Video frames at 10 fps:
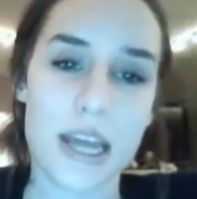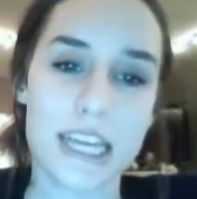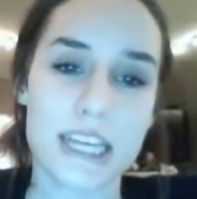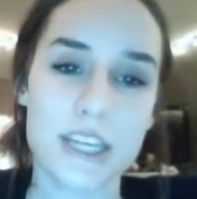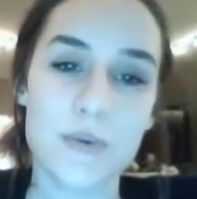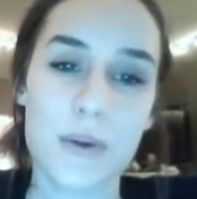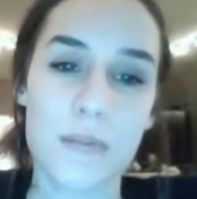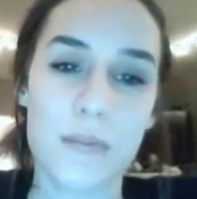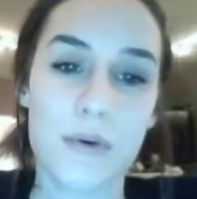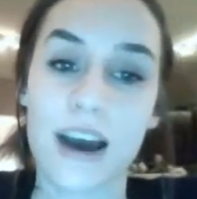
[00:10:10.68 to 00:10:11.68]
You
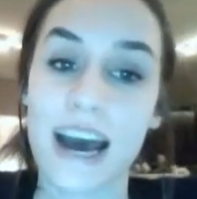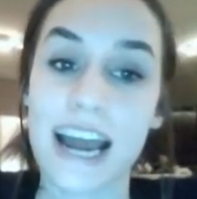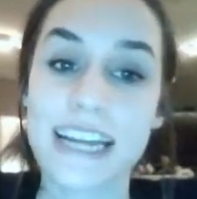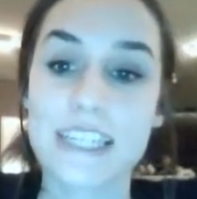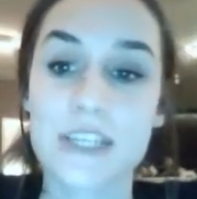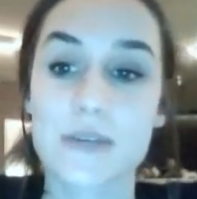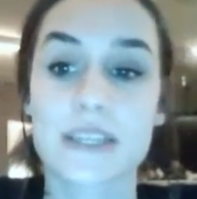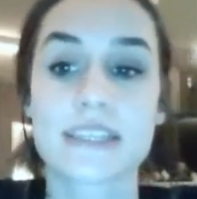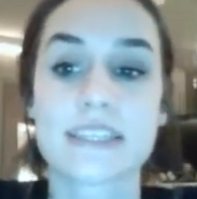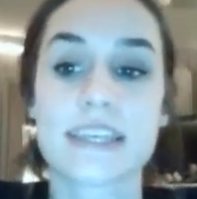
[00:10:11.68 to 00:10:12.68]
apply to
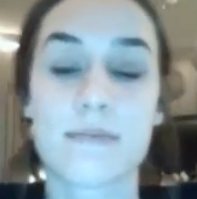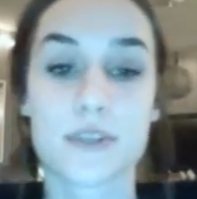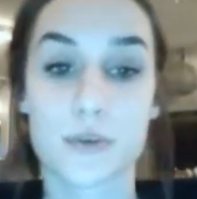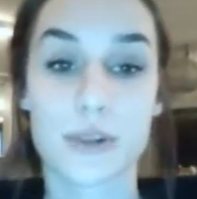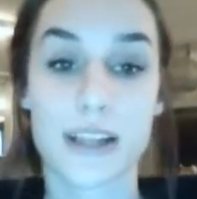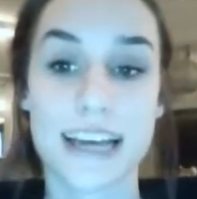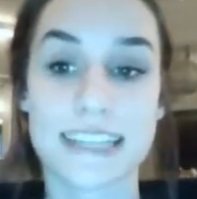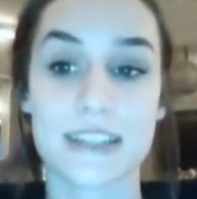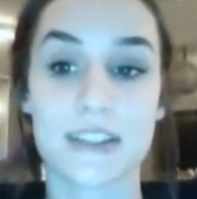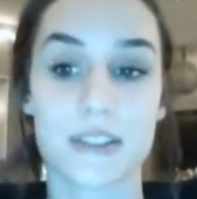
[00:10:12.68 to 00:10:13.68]
conceptualize
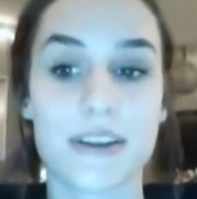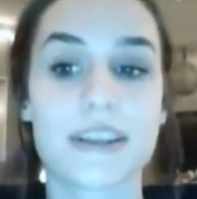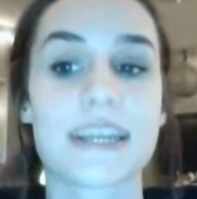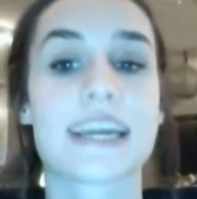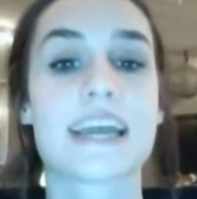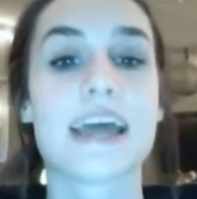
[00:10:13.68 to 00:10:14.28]
learning.